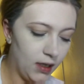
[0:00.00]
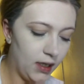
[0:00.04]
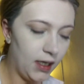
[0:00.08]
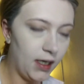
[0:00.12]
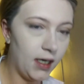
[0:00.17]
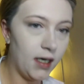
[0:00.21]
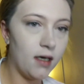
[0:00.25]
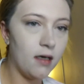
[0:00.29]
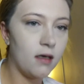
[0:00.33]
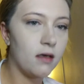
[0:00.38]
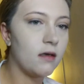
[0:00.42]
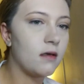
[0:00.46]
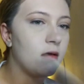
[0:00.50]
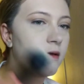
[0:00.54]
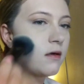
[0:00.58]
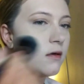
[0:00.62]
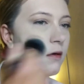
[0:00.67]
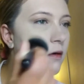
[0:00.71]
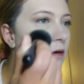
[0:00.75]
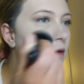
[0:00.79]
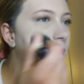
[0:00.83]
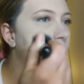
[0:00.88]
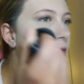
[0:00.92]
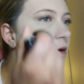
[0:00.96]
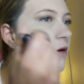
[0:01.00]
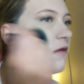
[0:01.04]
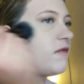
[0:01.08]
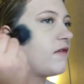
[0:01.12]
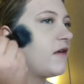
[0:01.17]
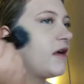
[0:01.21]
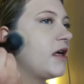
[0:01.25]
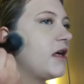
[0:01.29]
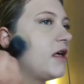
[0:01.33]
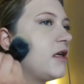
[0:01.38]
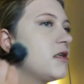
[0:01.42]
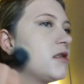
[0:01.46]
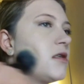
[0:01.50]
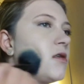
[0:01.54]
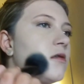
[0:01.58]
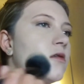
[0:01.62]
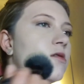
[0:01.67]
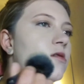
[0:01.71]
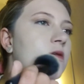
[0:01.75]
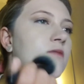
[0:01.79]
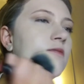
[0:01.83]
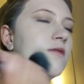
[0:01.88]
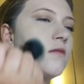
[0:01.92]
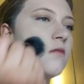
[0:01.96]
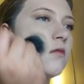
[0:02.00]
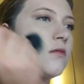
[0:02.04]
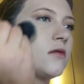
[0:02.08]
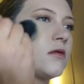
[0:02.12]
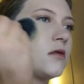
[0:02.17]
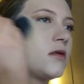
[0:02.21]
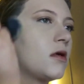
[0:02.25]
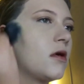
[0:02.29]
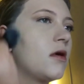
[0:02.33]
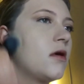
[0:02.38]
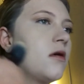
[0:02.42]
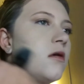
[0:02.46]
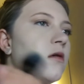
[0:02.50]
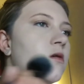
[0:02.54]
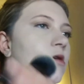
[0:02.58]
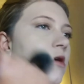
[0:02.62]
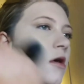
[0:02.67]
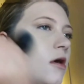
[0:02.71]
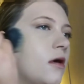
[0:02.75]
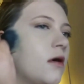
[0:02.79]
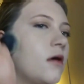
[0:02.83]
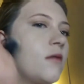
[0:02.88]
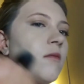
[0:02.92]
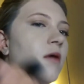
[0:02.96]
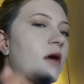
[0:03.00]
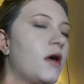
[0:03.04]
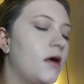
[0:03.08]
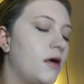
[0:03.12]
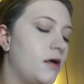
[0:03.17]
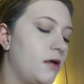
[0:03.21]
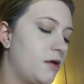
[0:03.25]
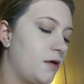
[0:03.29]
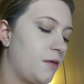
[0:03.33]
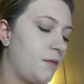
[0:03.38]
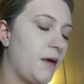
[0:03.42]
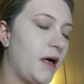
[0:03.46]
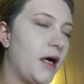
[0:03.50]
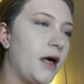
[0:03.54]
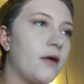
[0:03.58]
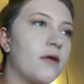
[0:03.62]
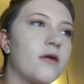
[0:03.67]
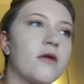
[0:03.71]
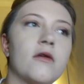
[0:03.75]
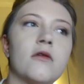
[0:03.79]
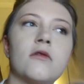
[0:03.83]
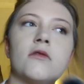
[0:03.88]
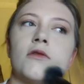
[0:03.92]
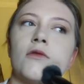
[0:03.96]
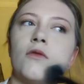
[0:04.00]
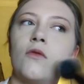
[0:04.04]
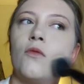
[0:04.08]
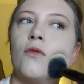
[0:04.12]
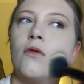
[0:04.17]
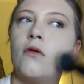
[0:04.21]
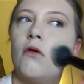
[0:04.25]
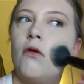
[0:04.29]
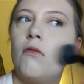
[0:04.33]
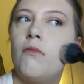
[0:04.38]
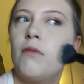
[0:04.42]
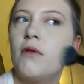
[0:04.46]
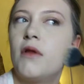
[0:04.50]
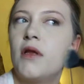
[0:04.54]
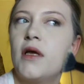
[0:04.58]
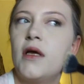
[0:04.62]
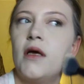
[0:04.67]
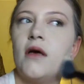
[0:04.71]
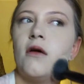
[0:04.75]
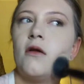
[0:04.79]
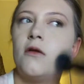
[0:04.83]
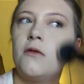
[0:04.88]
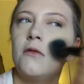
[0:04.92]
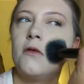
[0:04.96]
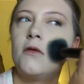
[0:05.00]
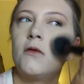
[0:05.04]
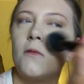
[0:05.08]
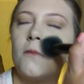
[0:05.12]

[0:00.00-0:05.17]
And a little on my face, so that my other powders will blend.